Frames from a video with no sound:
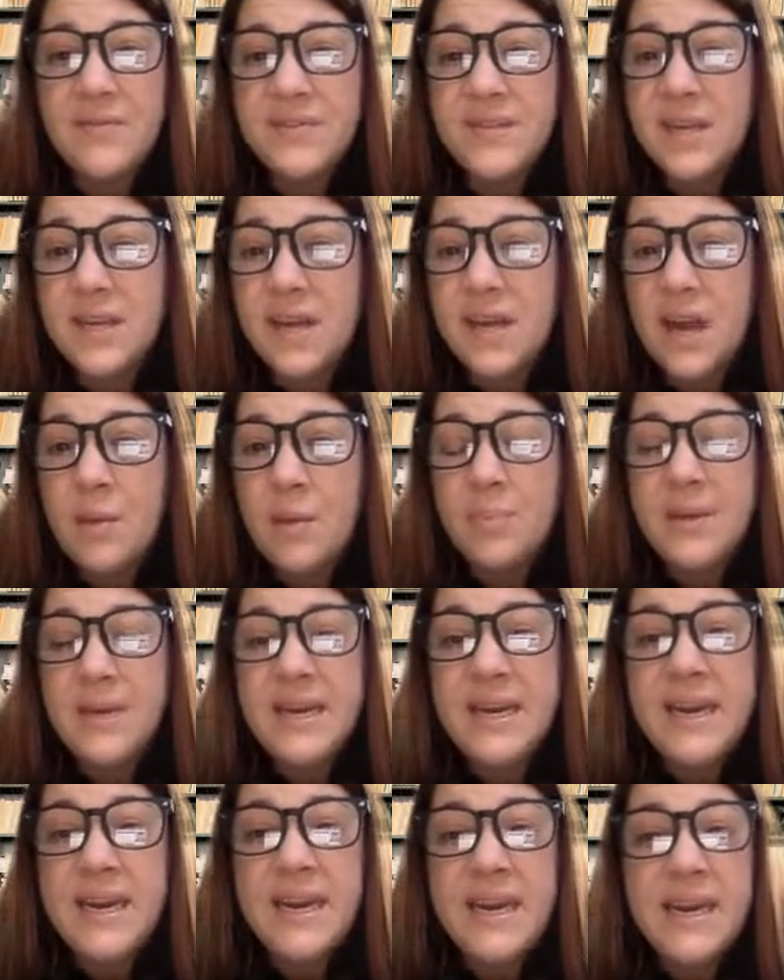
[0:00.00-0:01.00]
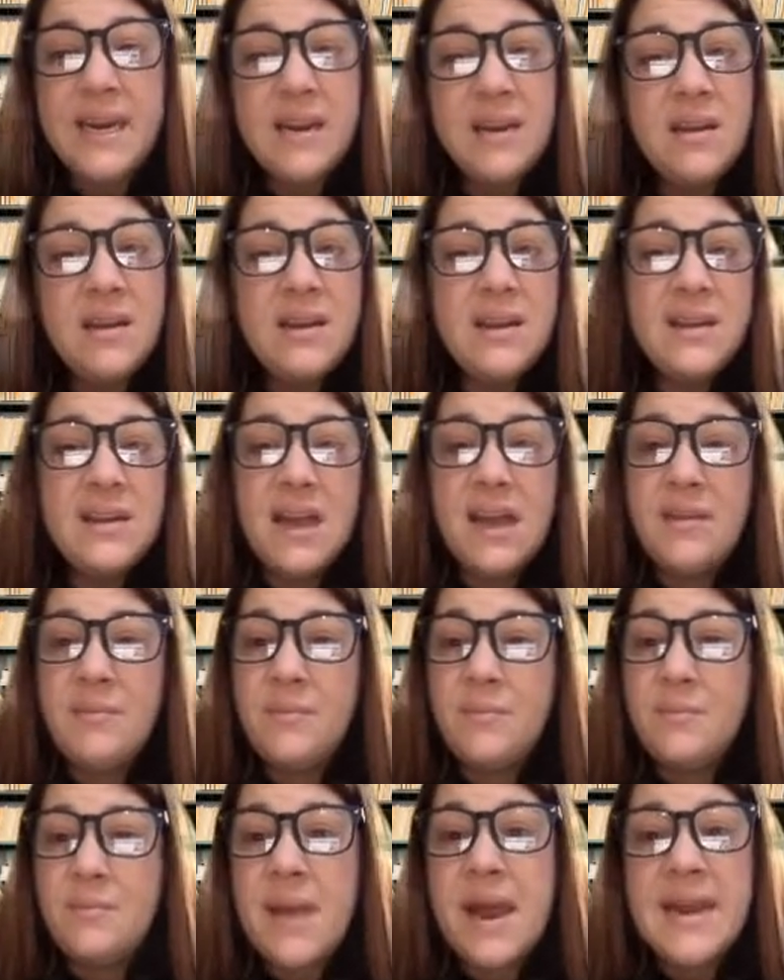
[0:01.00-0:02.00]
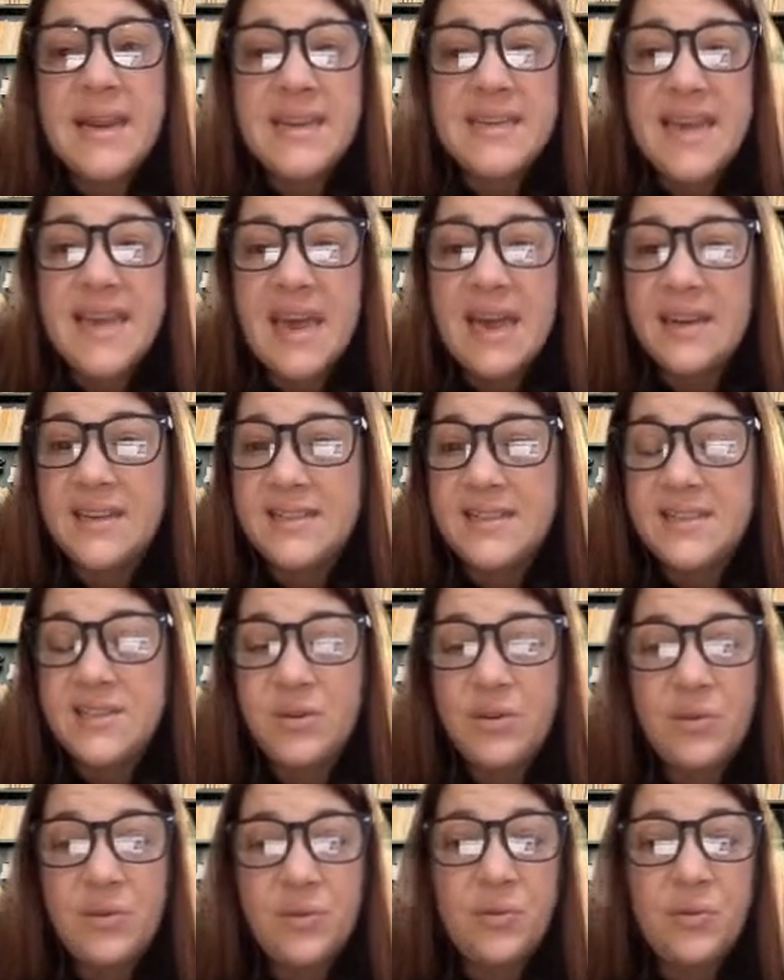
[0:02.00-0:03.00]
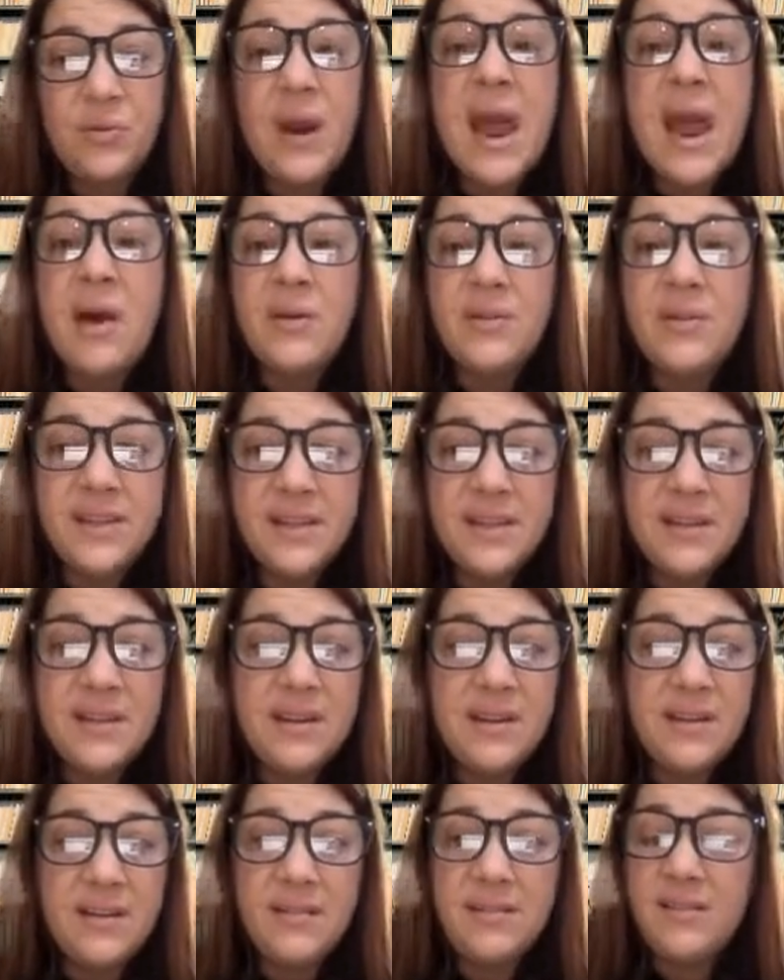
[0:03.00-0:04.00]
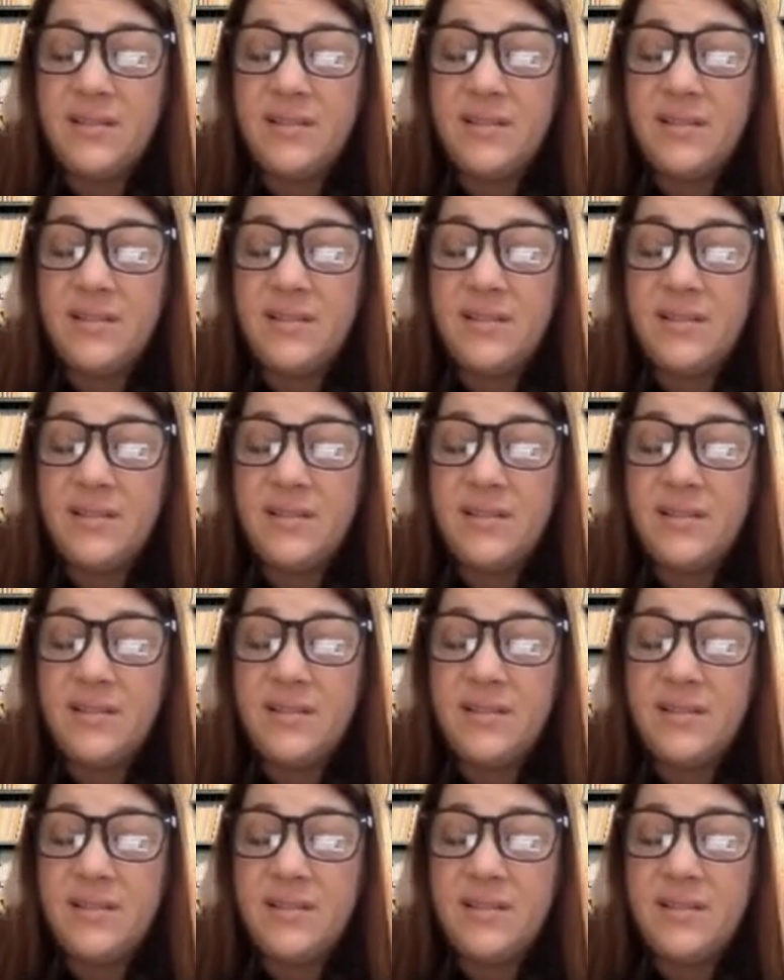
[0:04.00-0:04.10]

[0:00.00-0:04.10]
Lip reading: accompany many texts throughout the